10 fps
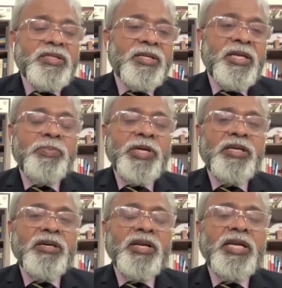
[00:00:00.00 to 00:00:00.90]
Sardar
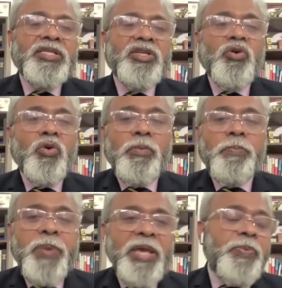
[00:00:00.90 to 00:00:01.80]
Panikkar writes a whole
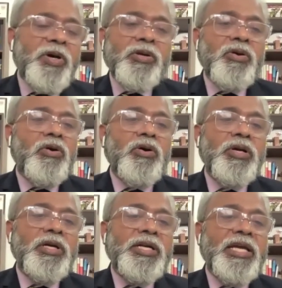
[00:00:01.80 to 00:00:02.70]
paper
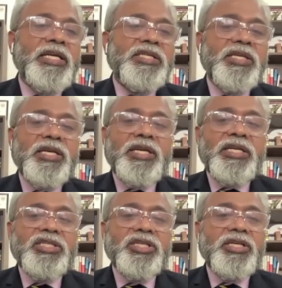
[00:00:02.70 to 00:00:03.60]
on tides in
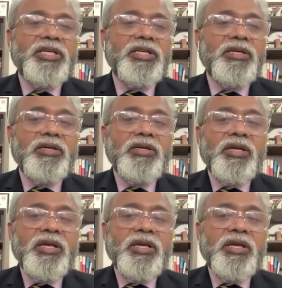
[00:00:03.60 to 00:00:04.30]
ancient India.